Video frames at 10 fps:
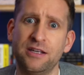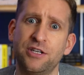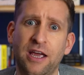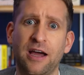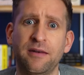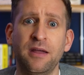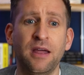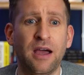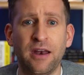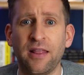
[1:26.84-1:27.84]
as you can.
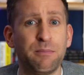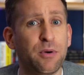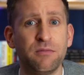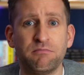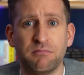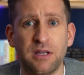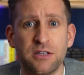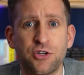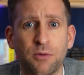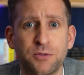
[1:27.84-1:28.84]
And at that point, it's job